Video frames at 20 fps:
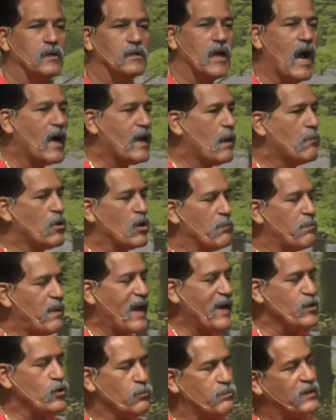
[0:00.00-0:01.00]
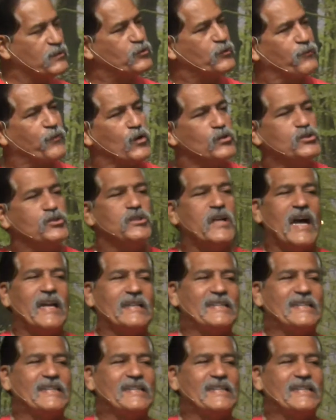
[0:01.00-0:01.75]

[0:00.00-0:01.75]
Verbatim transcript: God, I'm going to obey you, but first you got